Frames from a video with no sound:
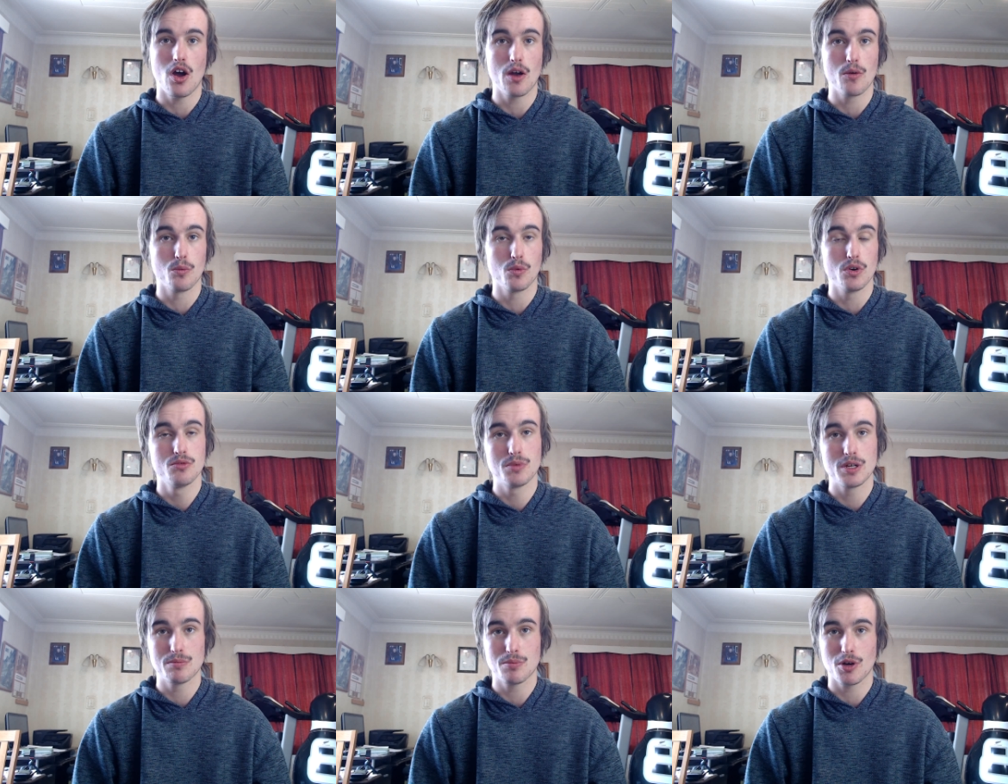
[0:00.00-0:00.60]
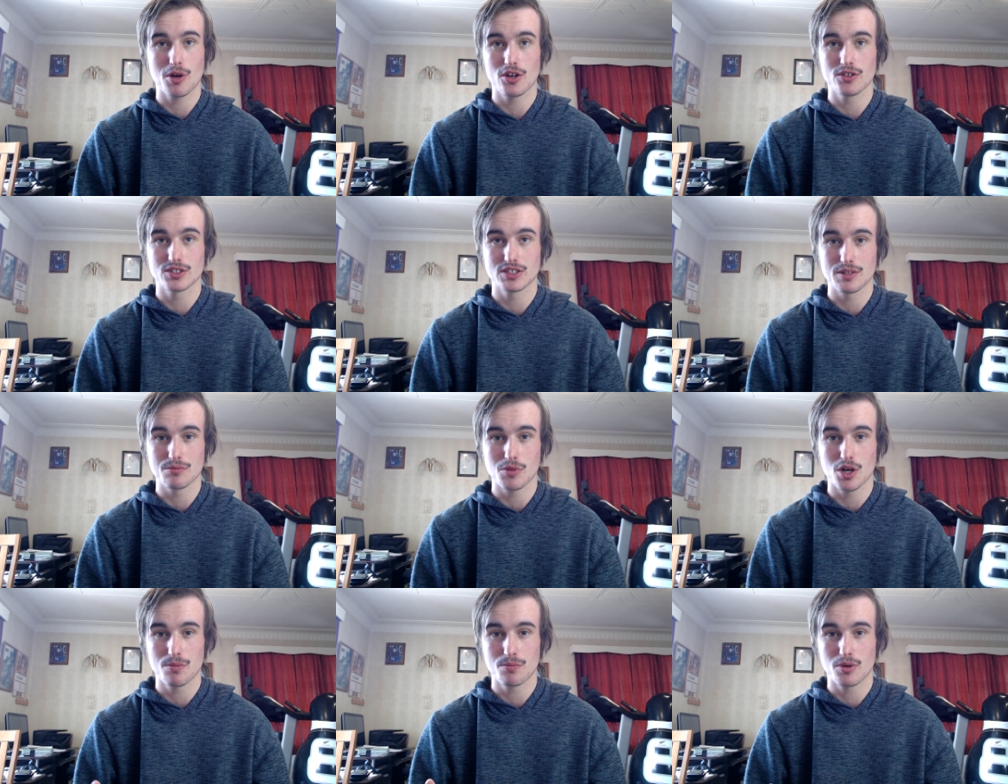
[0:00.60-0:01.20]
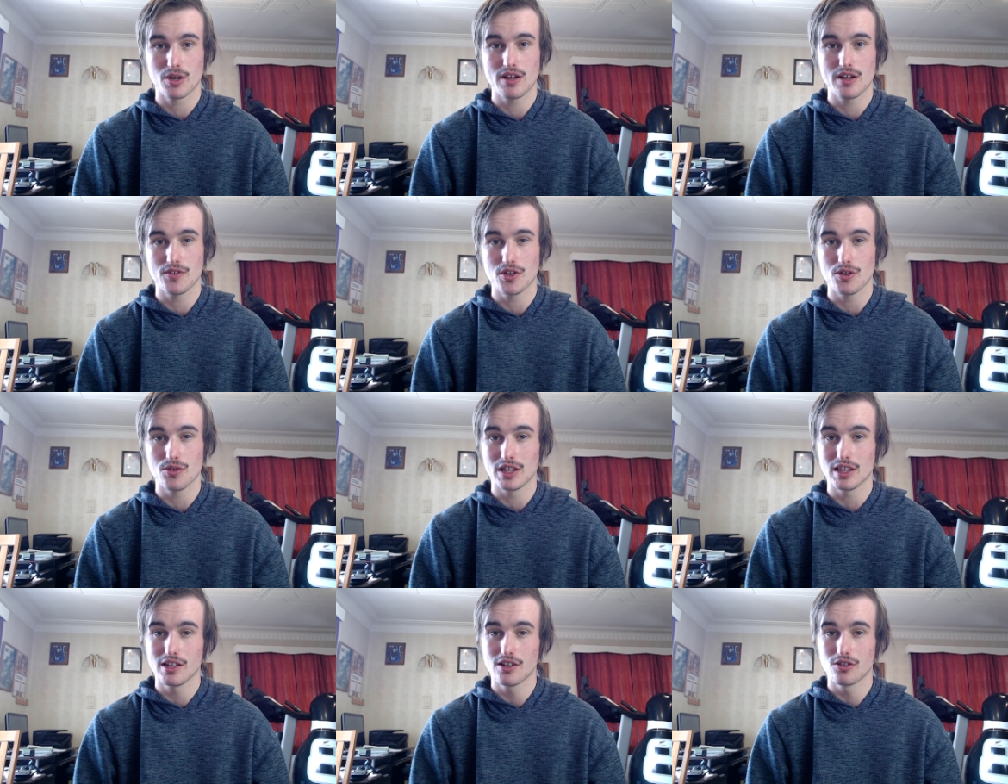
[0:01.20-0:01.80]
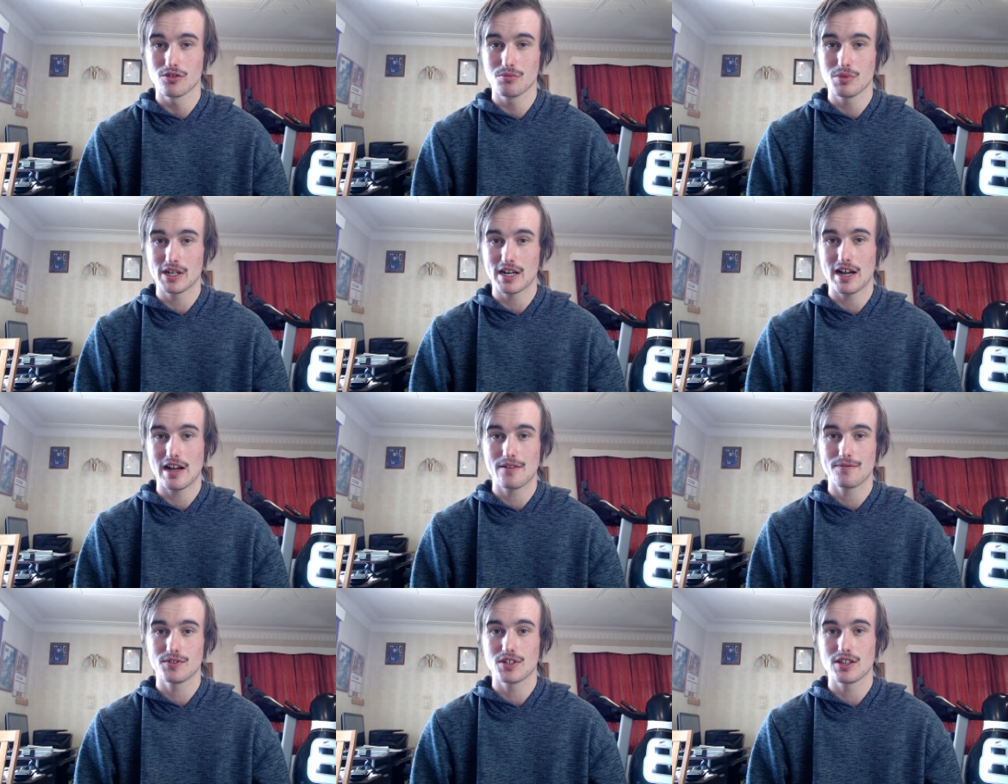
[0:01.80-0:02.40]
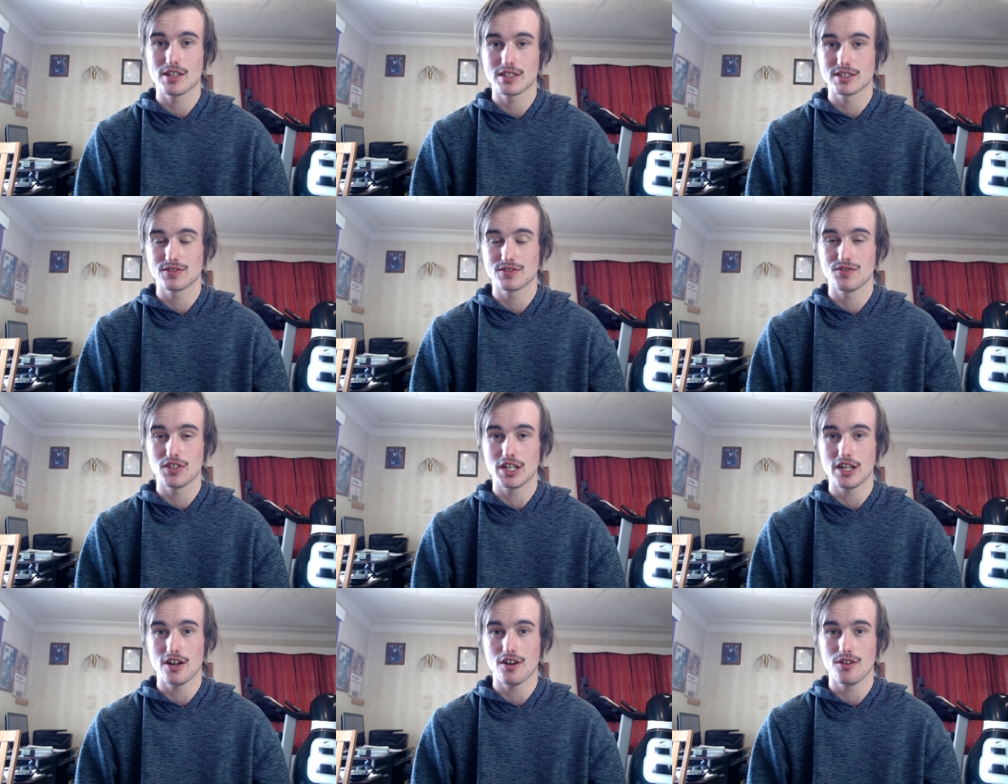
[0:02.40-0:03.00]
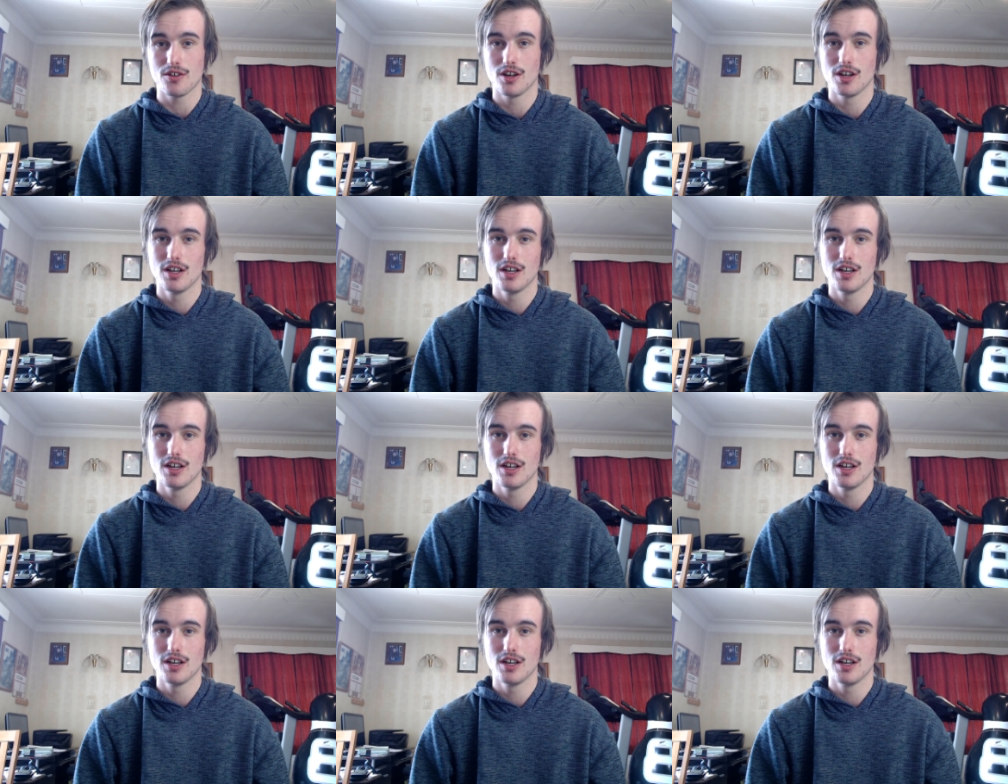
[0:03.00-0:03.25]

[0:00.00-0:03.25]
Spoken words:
I will be posting my preview a little bit after this video,